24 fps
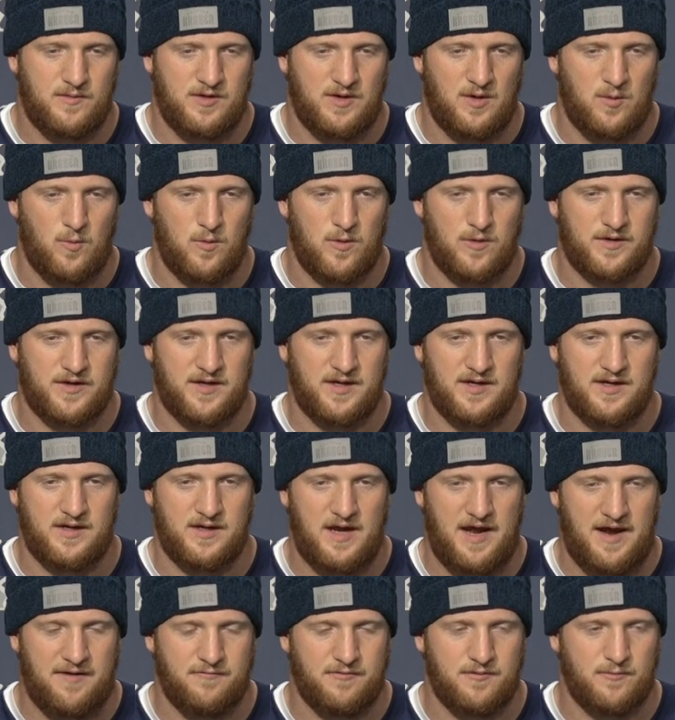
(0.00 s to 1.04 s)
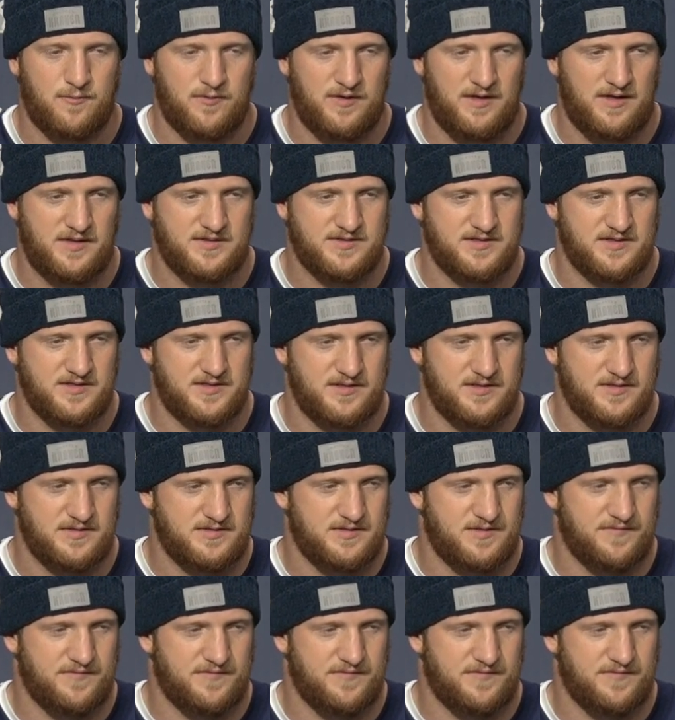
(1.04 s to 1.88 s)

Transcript: know, working every week to